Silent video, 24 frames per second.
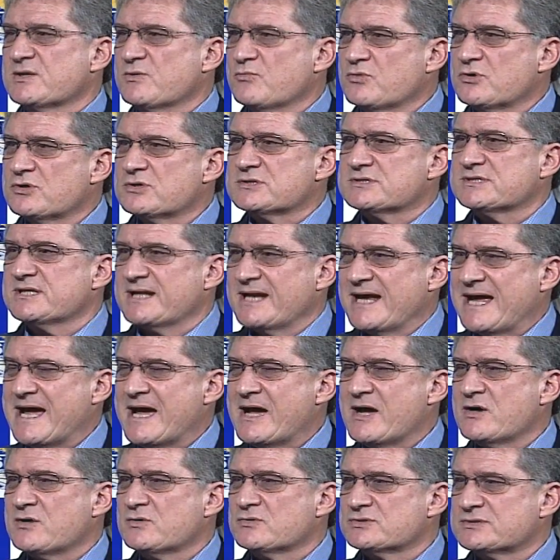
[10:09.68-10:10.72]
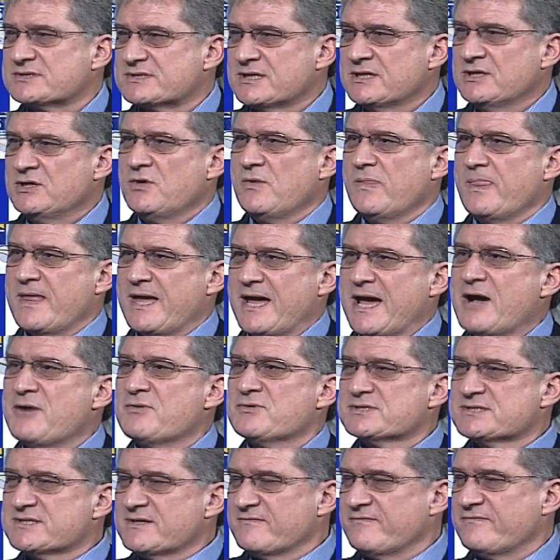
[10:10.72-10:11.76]
Where is it housed? How
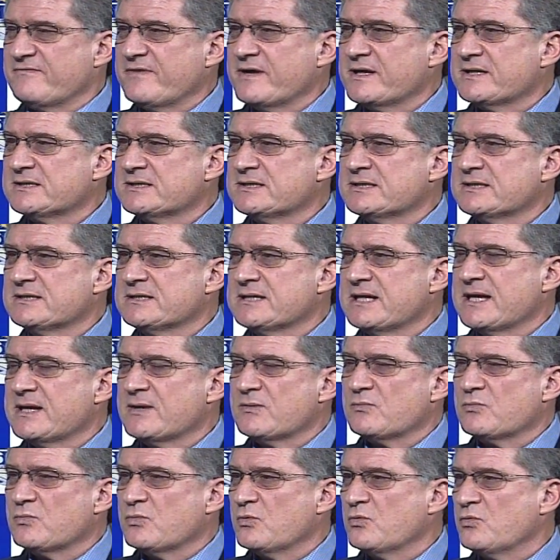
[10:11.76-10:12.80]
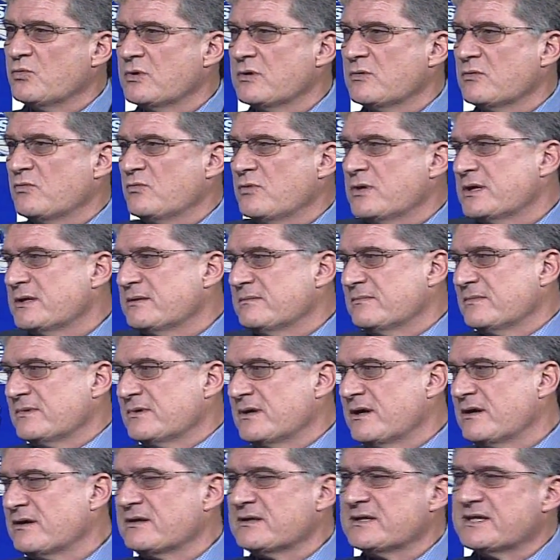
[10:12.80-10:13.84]
is it funded? And what
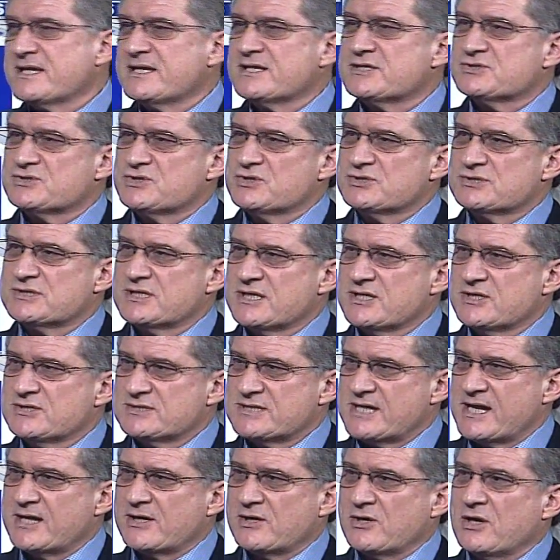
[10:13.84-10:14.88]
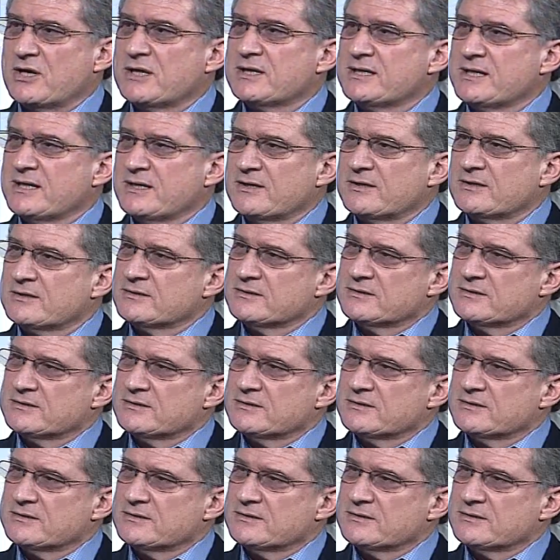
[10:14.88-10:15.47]
are the issues that you take on there?